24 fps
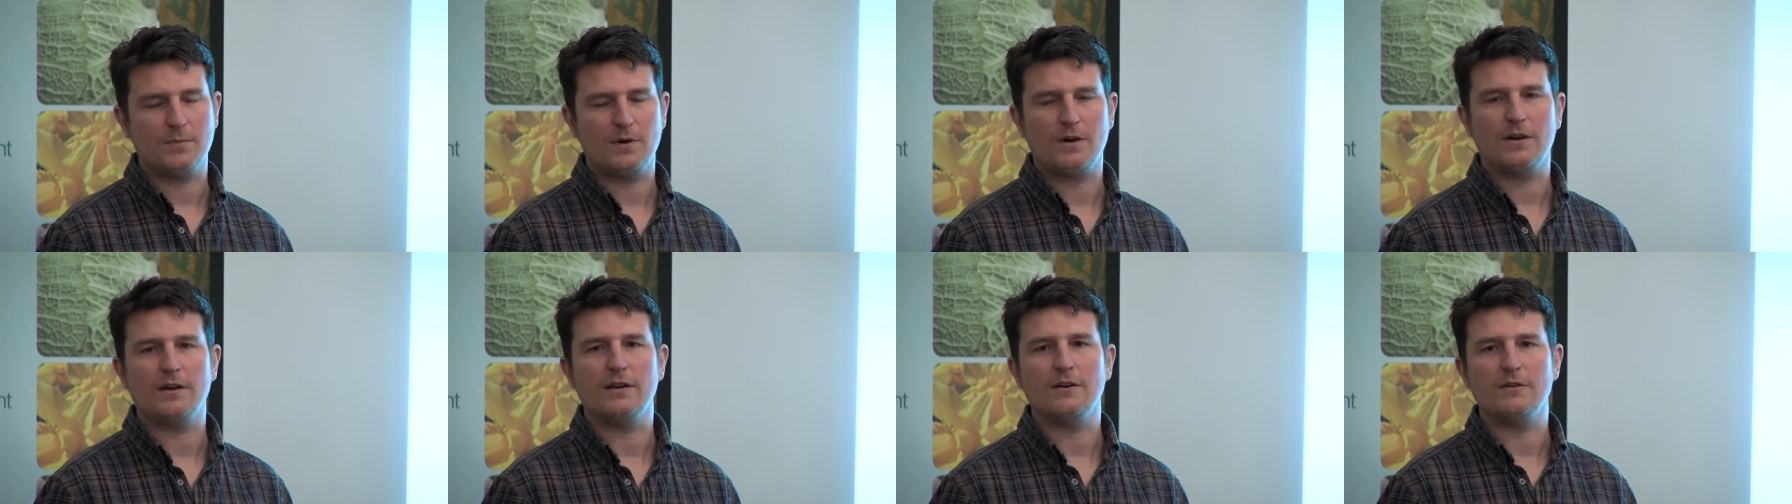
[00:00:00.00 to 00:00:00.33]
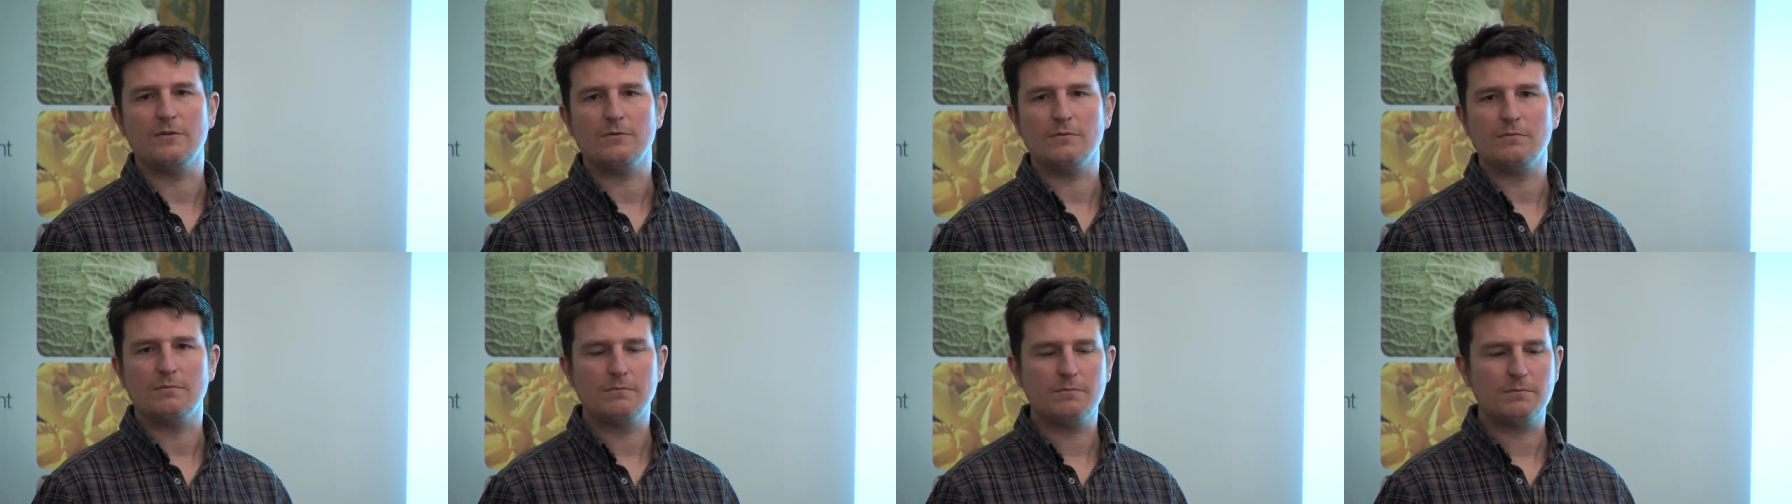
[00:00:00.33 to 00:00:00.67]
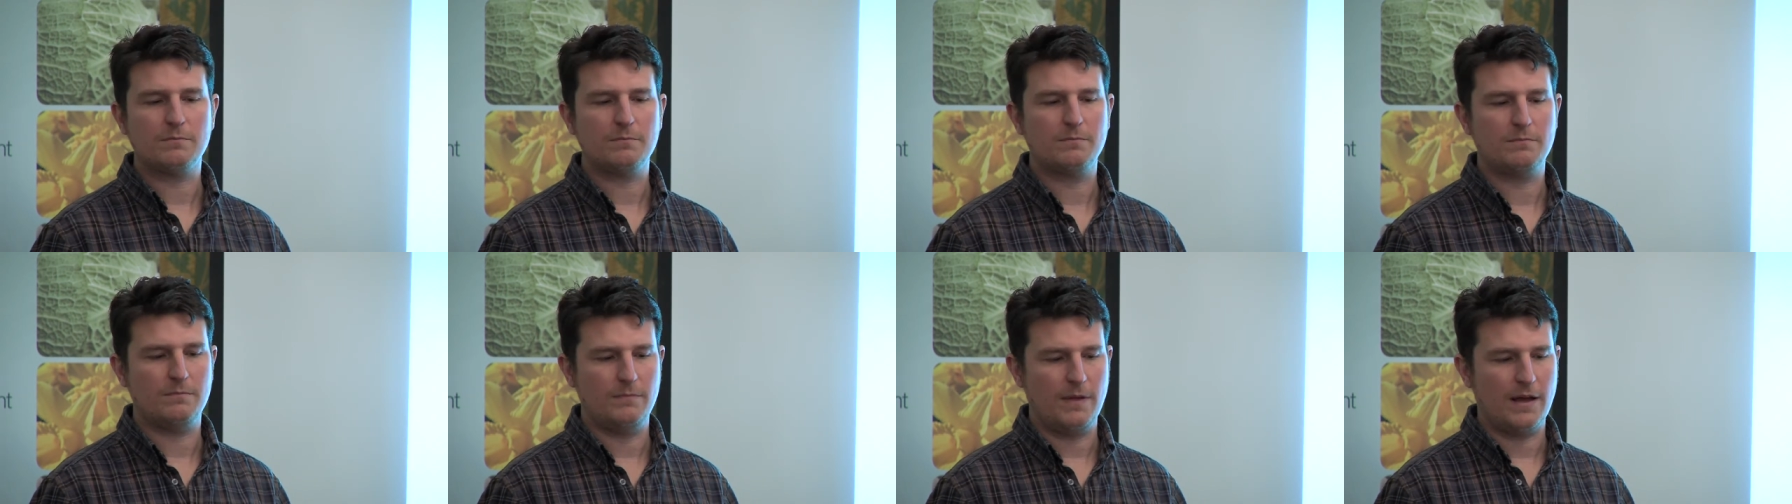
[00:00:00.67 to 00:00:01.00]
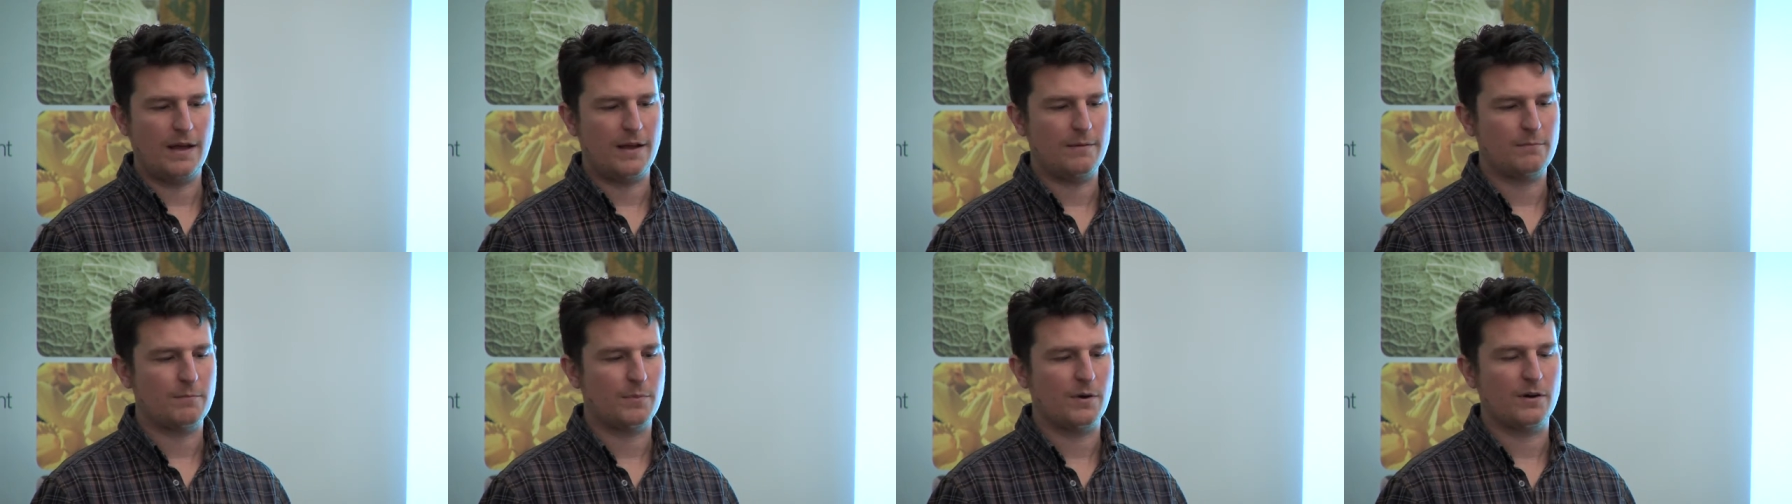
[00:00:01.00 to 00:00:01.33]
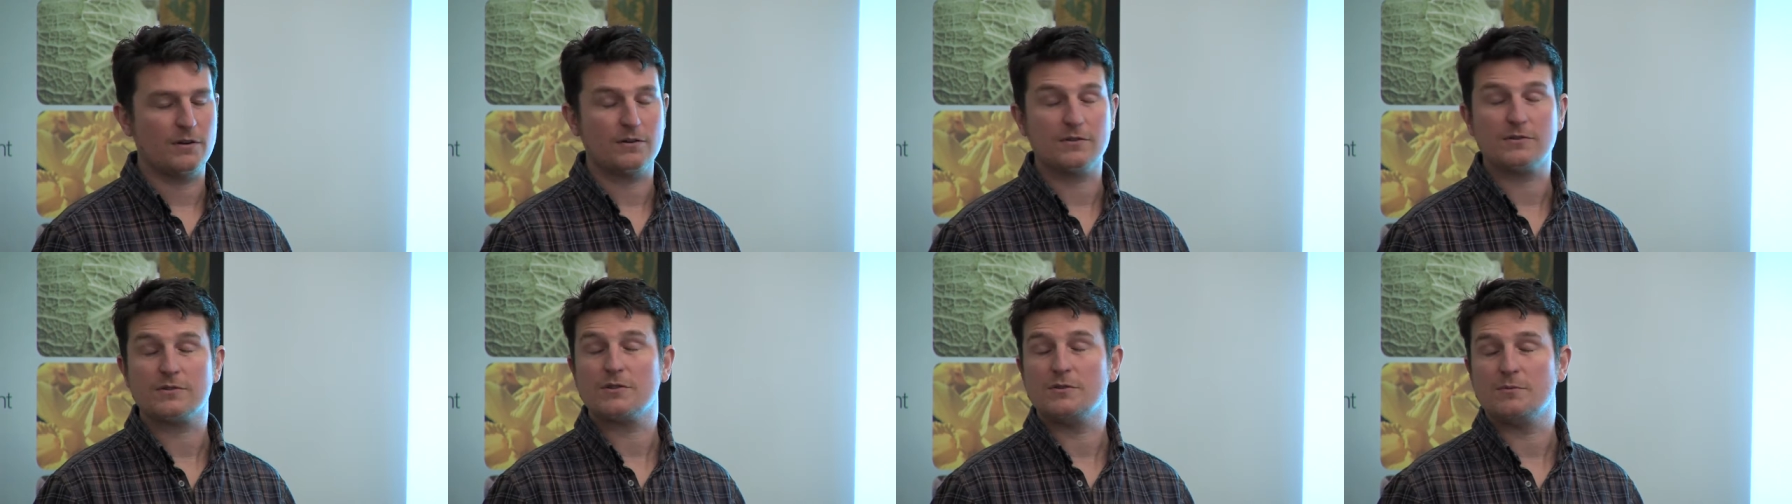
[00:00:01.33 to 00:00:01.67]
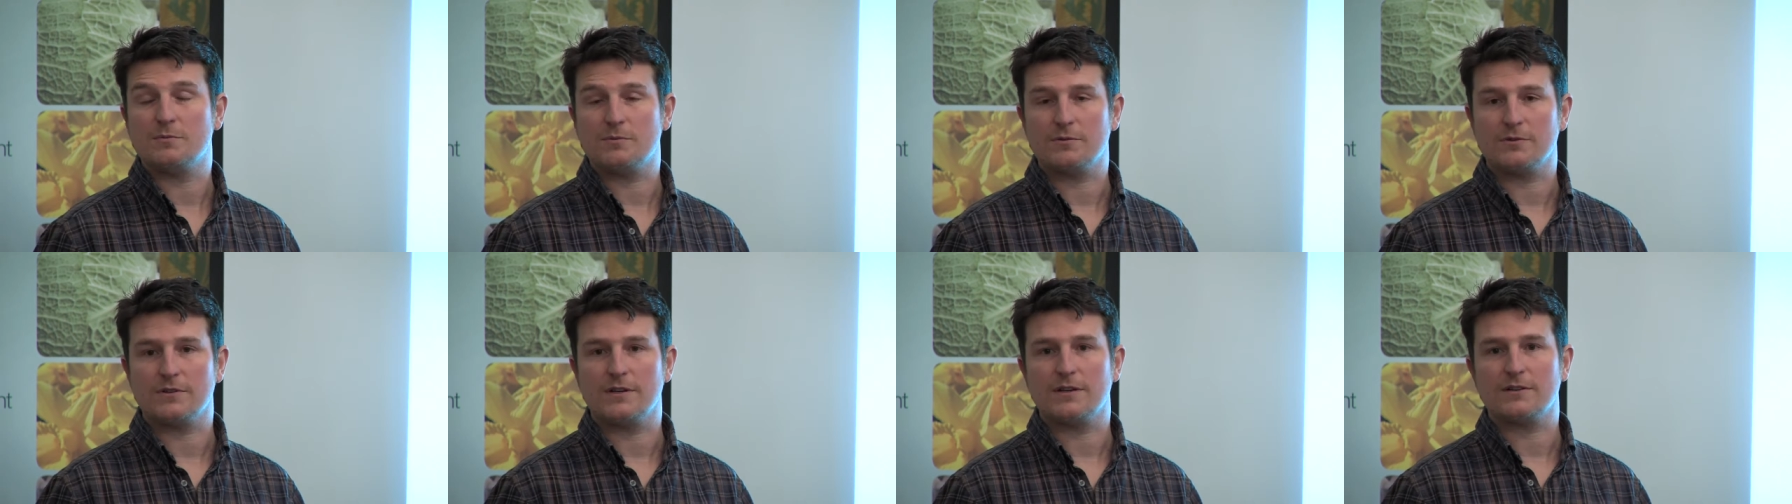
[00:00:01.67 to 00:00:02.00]
biological
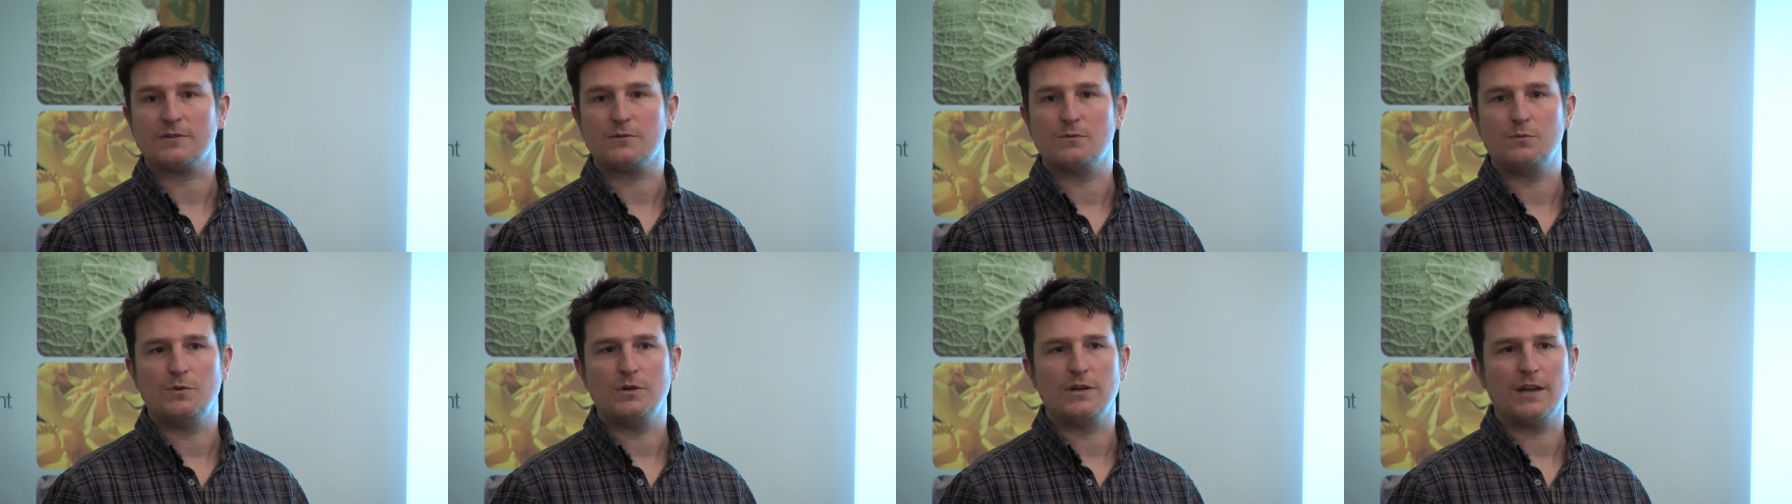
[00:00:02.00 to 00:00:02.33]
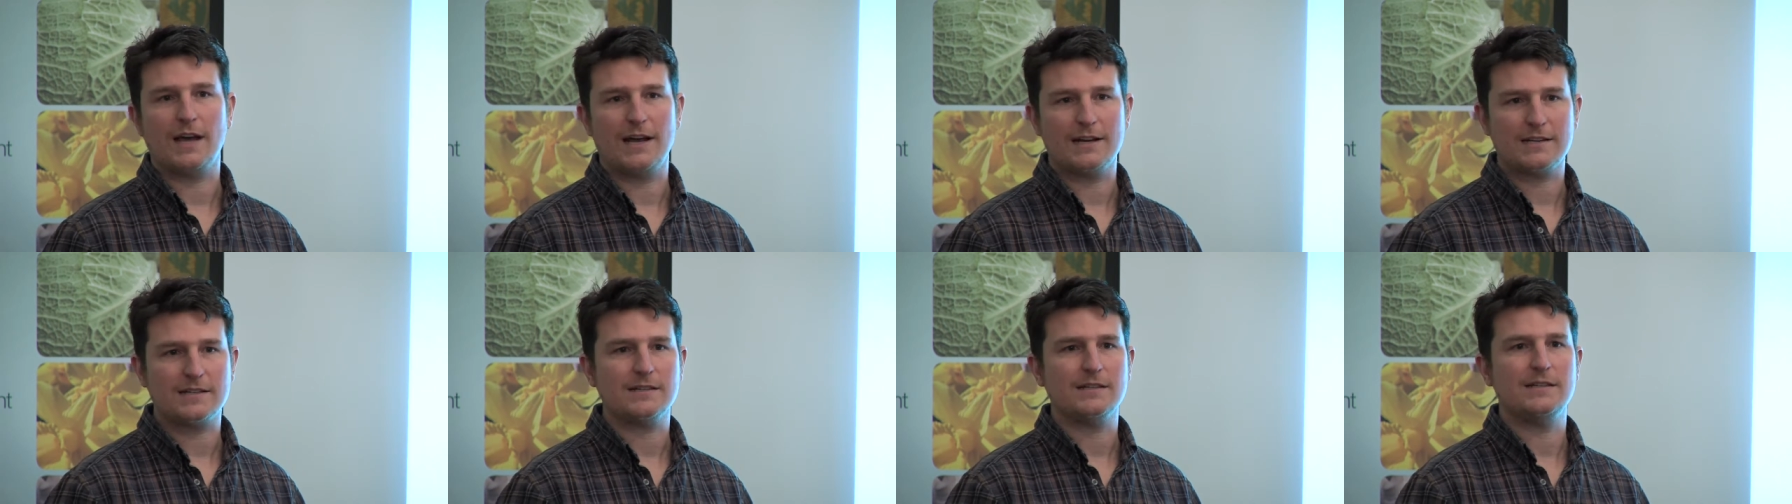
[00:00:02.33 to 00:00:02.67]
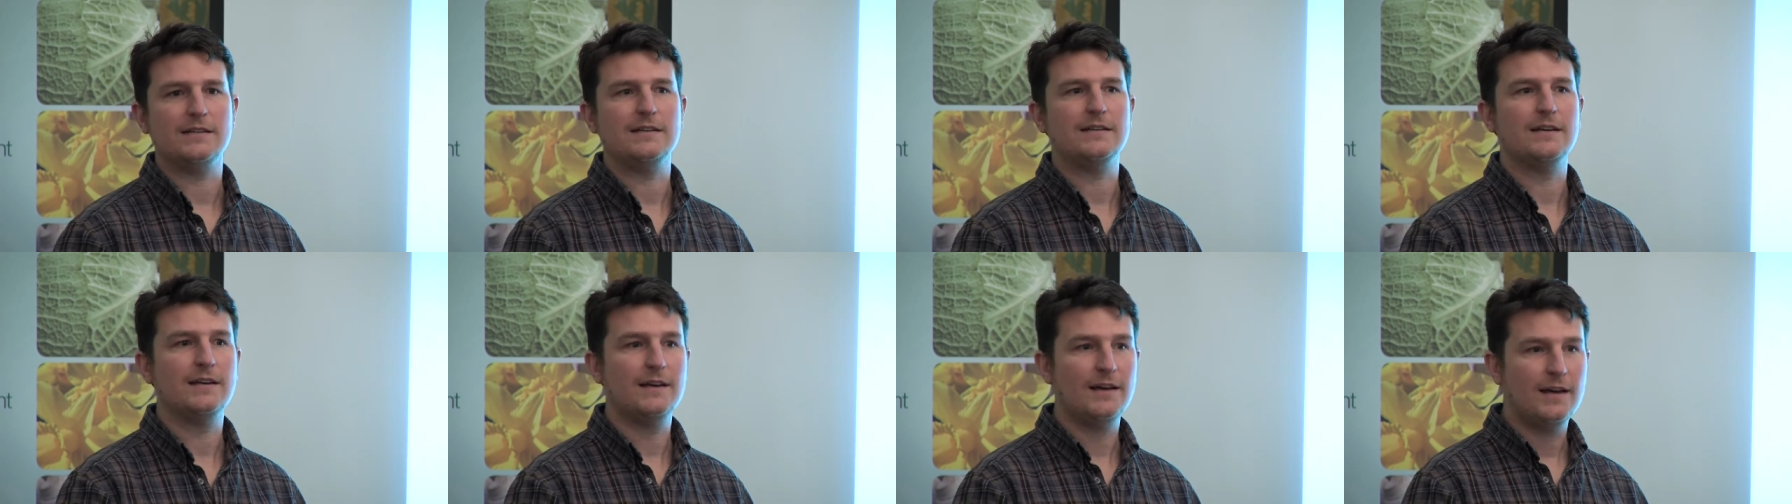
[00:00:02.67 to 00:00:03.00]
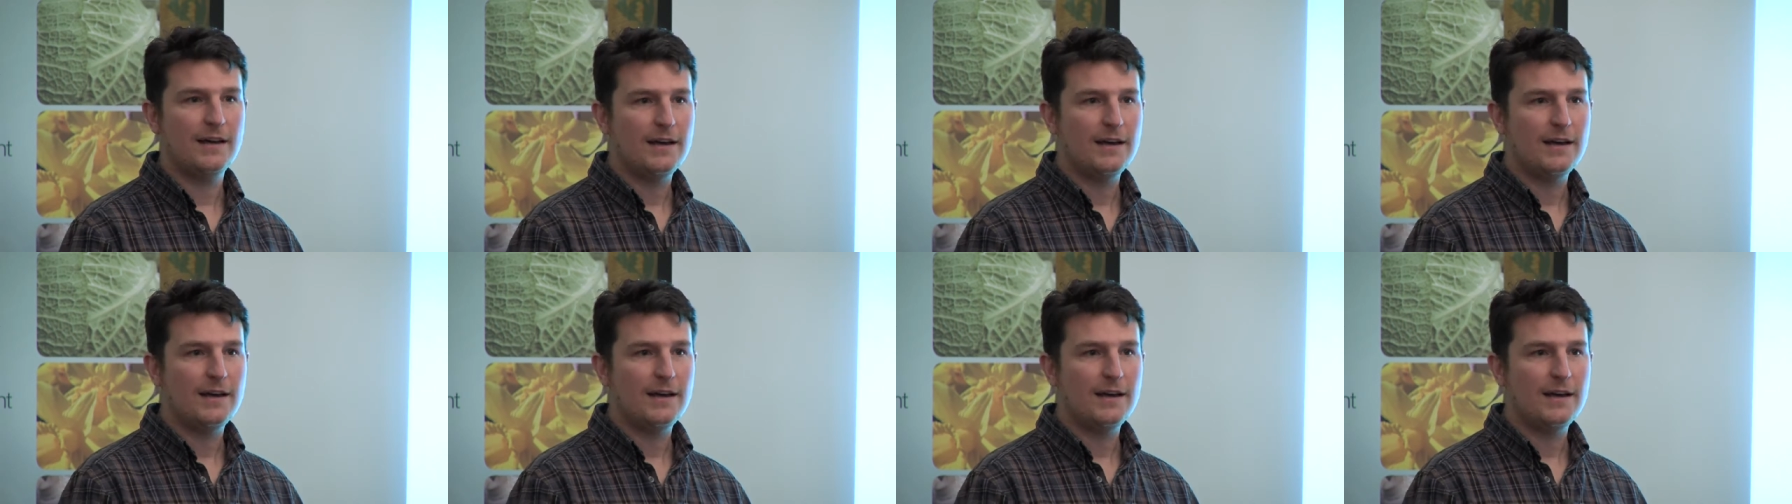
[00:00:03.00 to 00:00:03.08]
products will actually